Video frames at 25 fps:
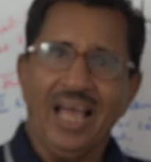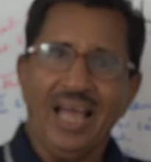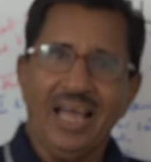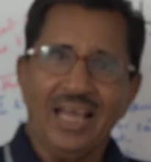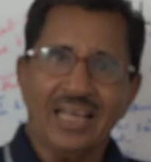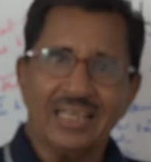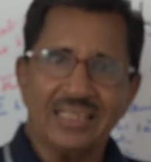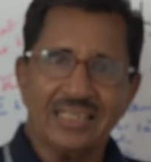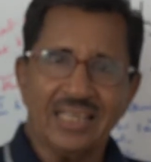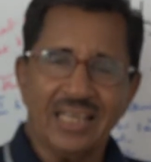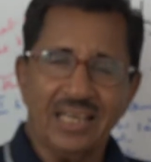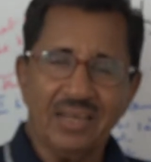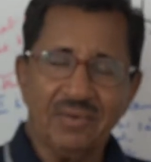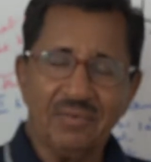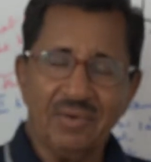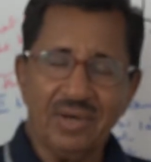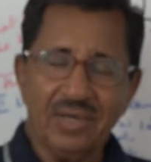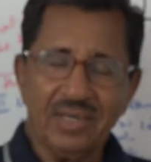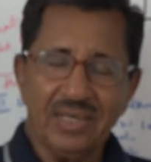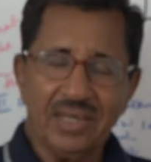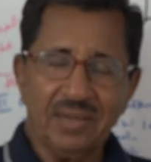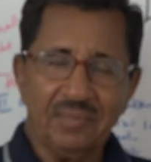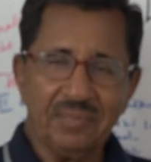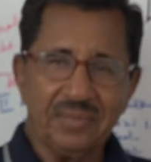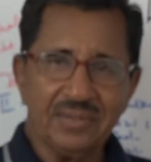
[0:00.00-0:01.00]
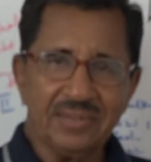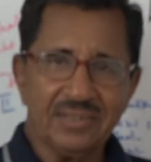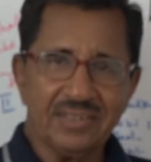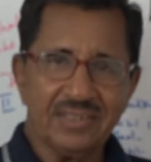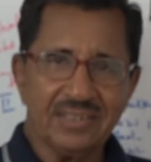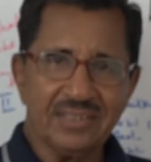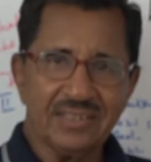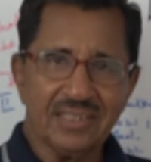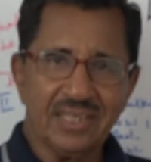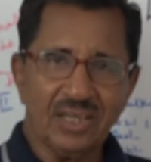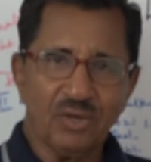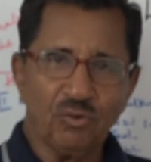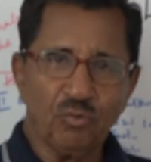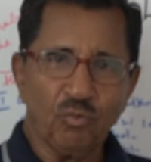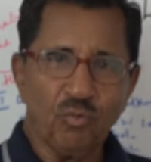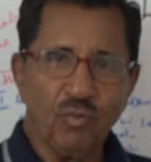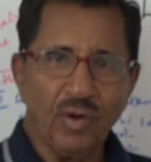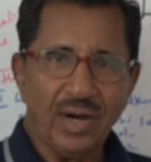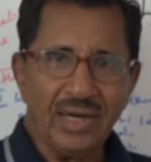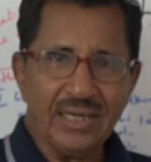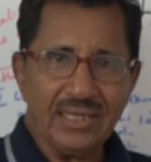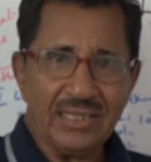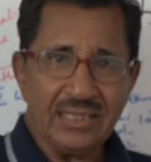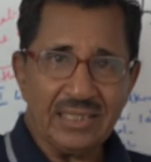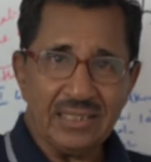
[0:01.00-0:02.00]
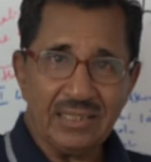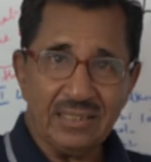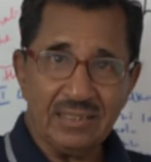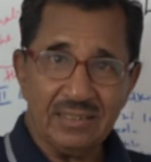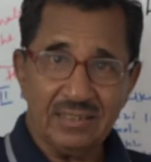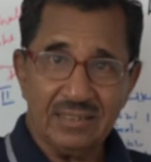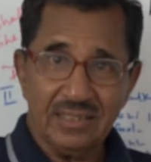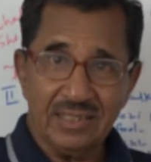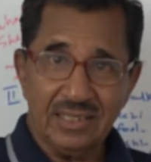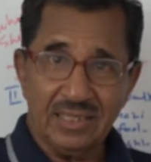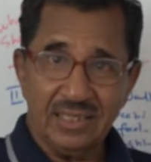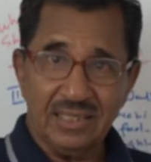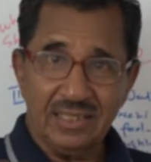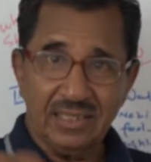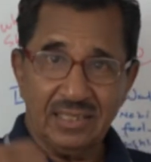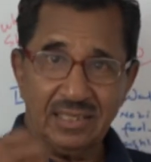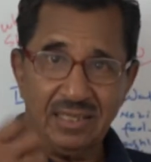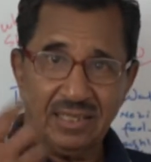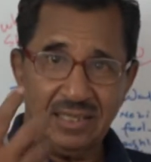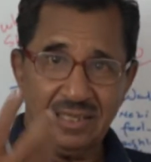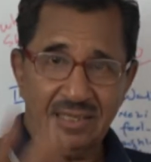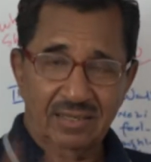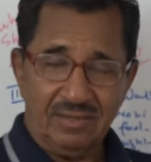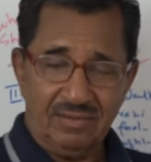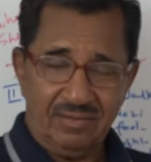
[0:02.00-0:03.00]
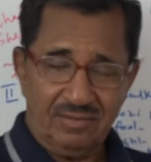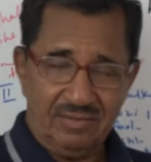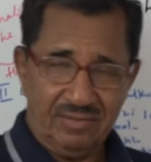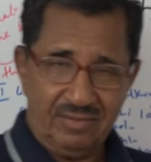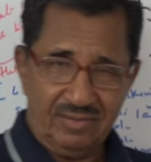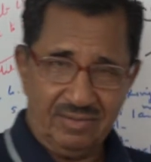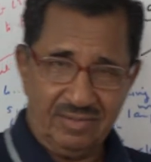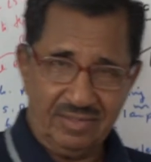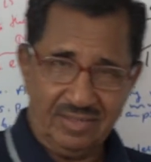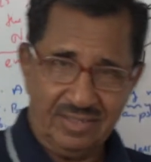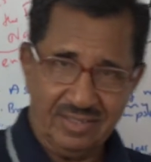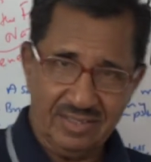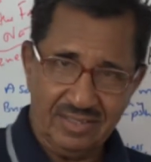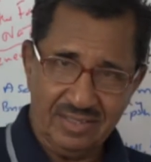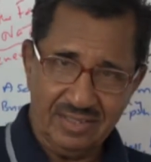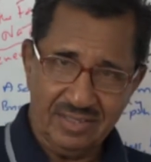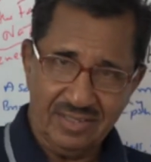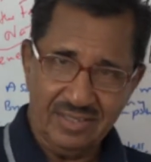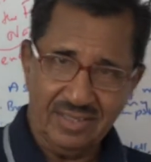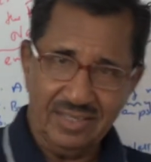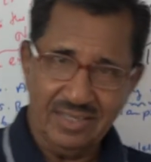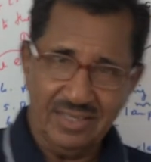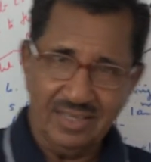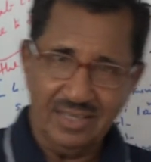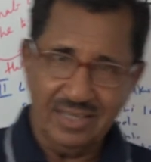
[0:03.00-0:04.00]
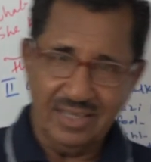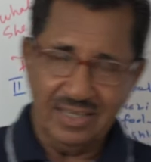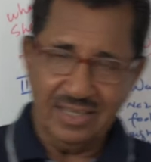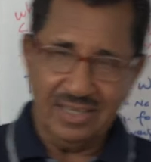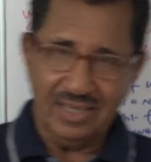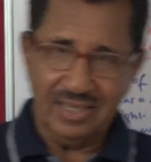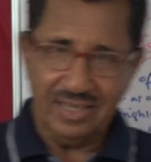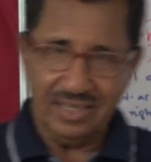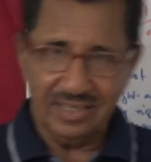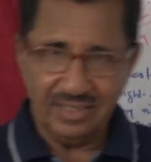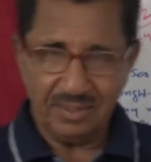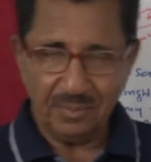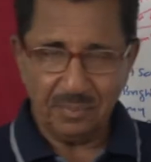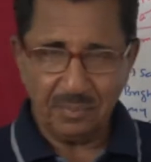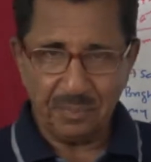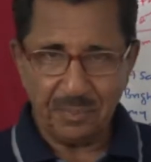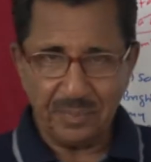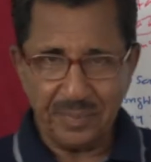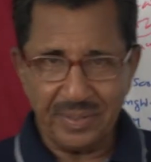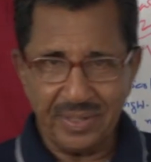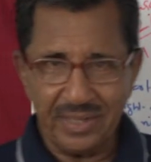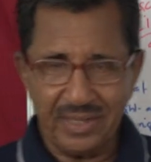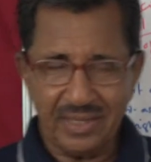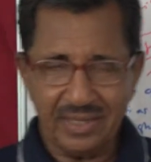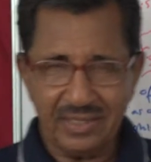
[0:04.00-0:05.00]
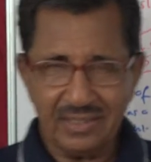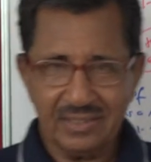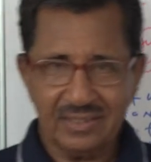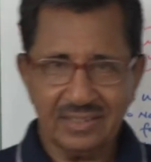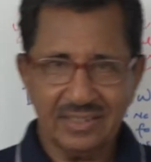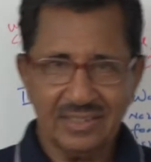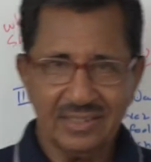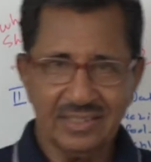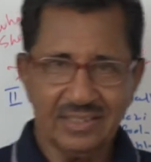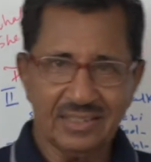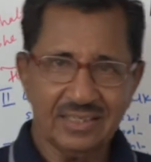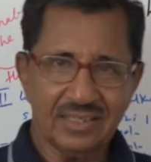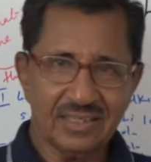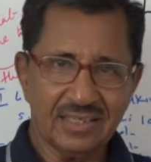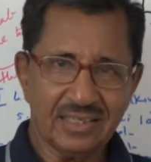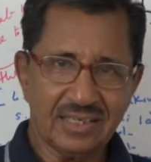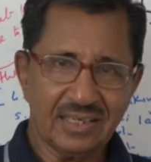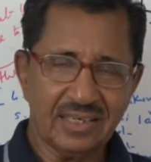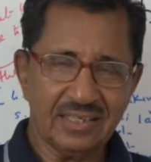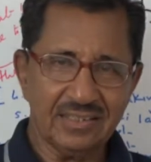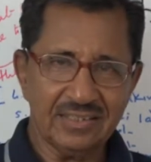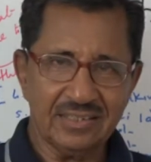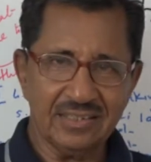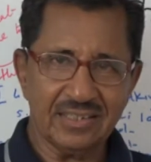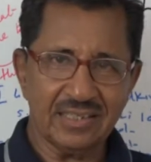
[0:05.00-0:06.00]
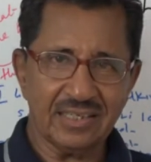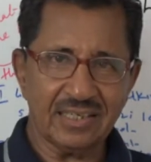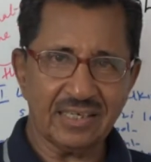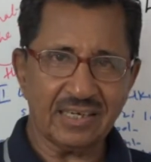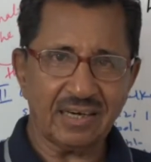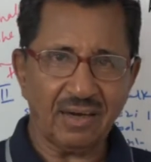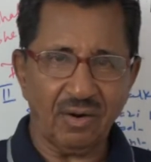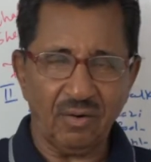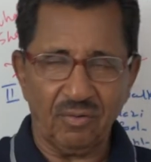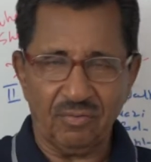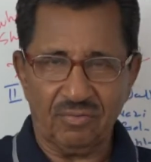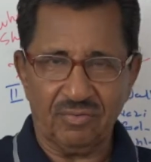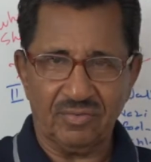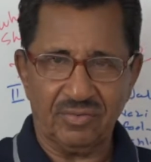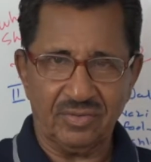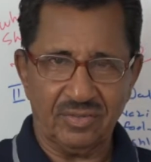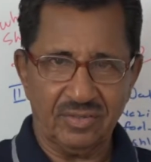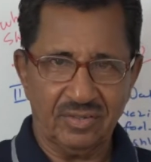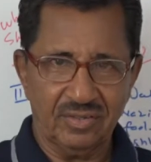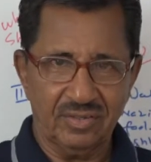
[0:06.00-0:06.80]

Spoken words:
There what happens is that what in the peanut crunching crowd